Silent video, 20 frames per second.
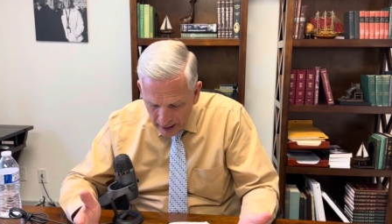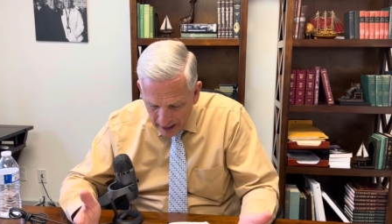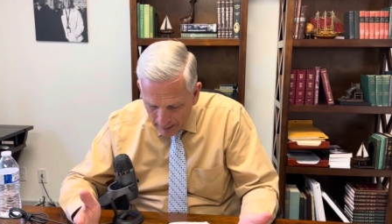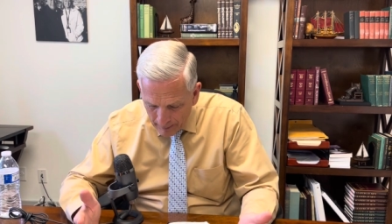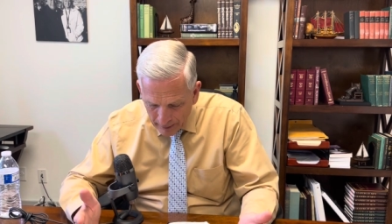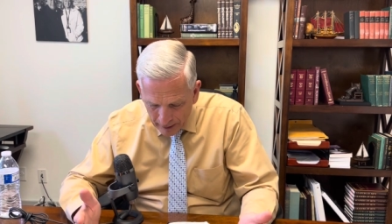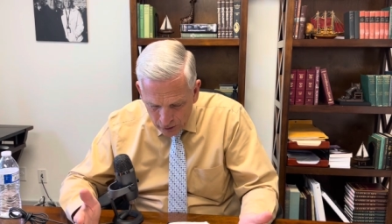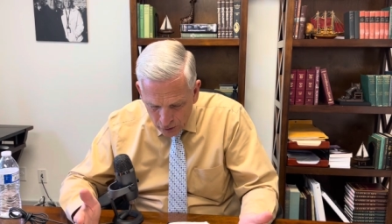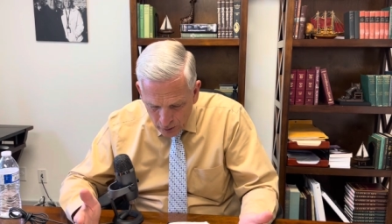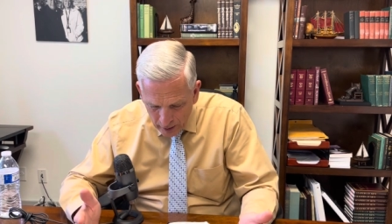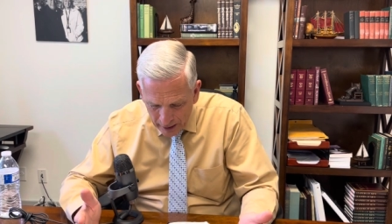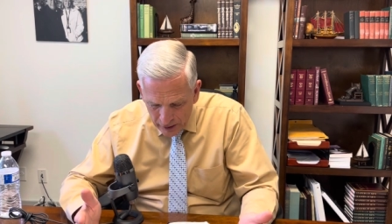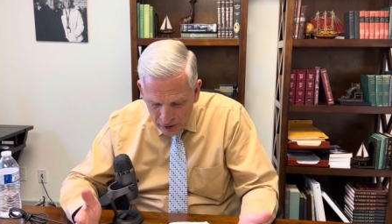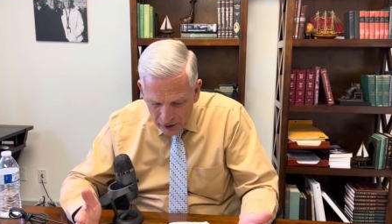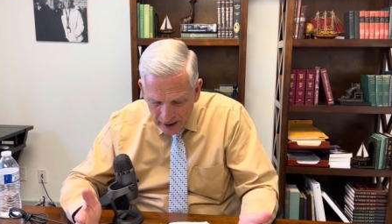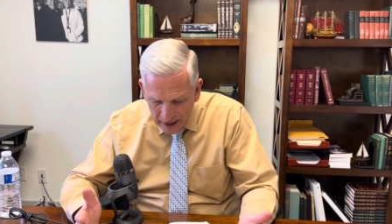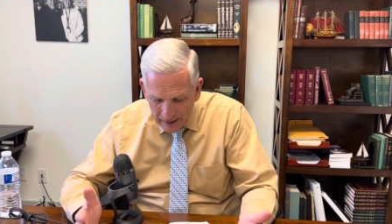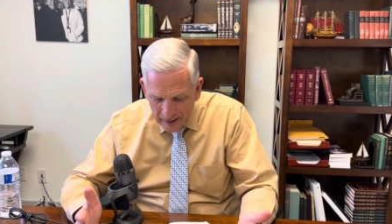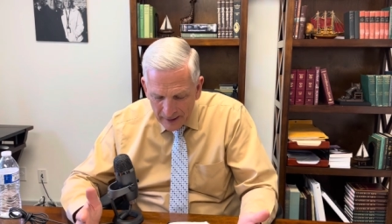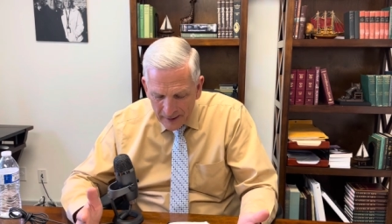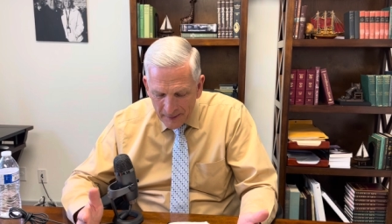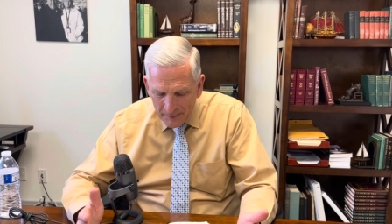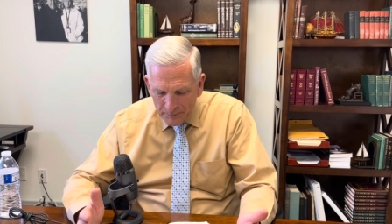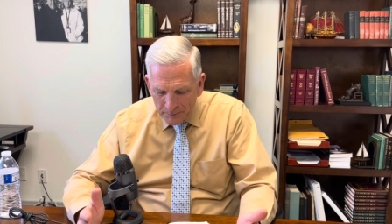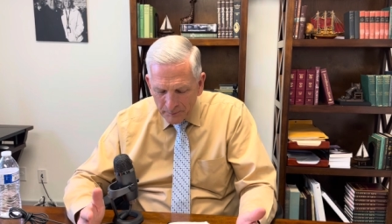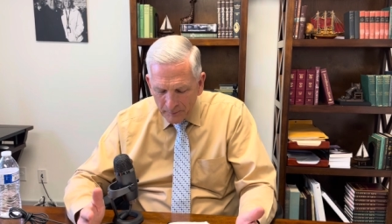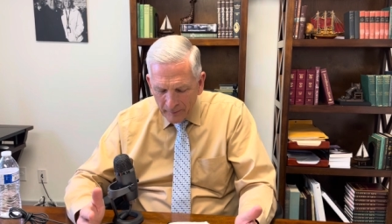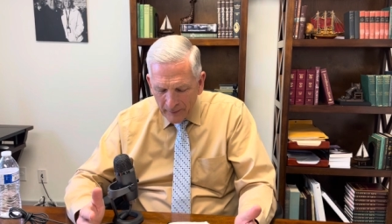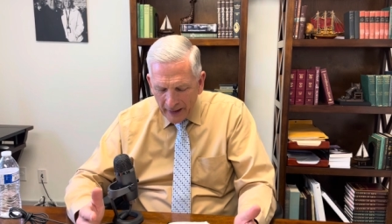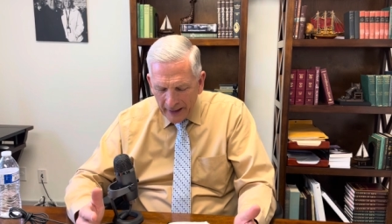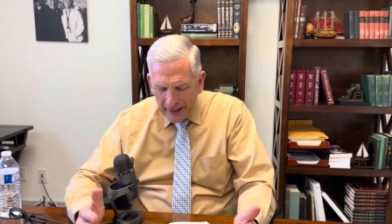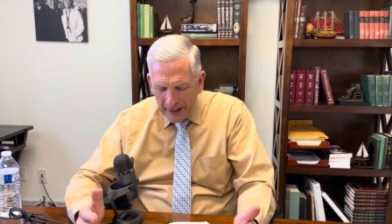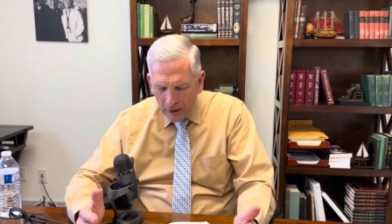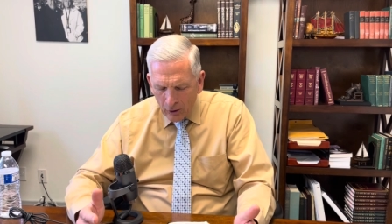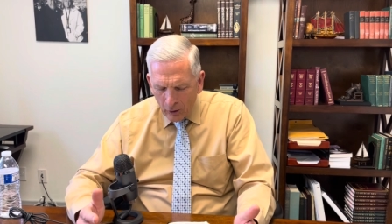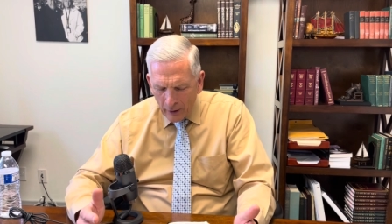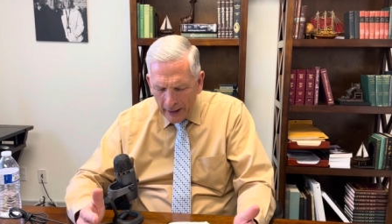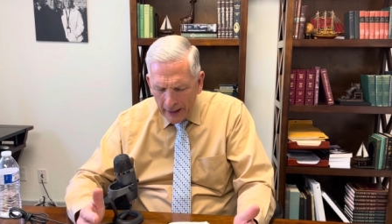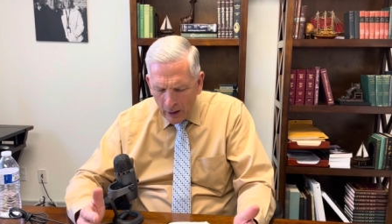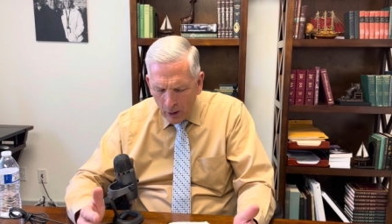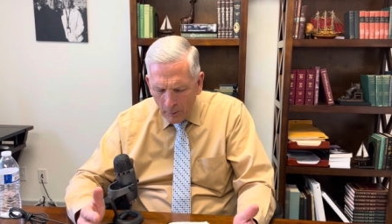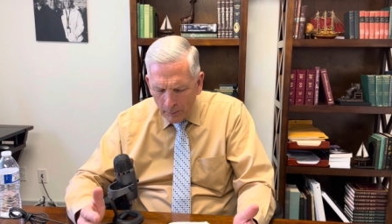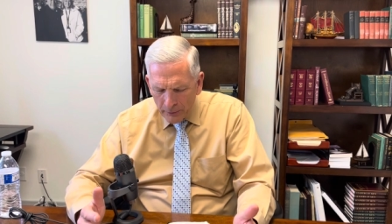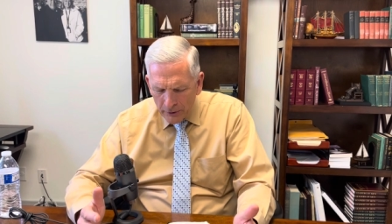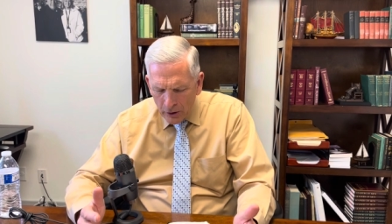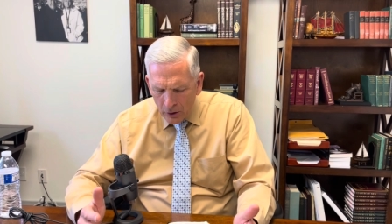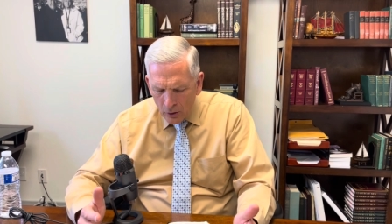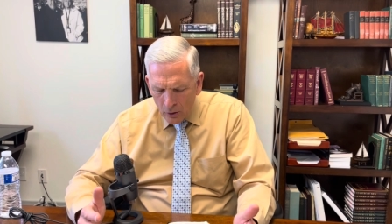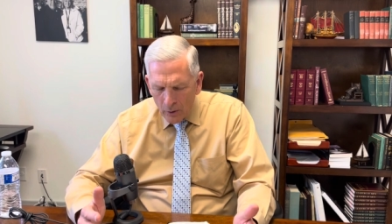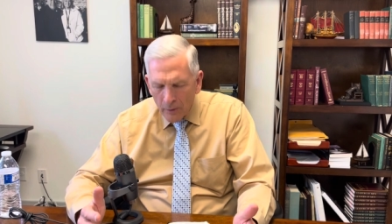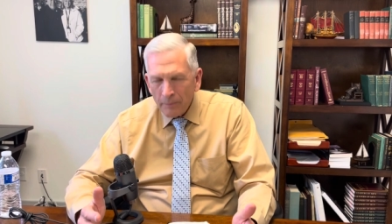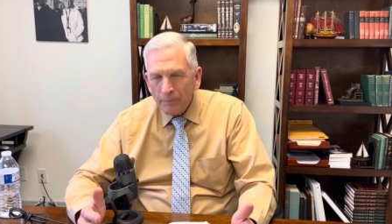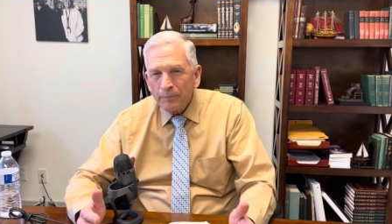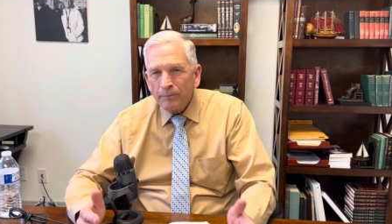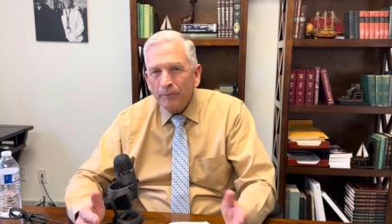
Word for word: I'm going to trust it. It'll help you.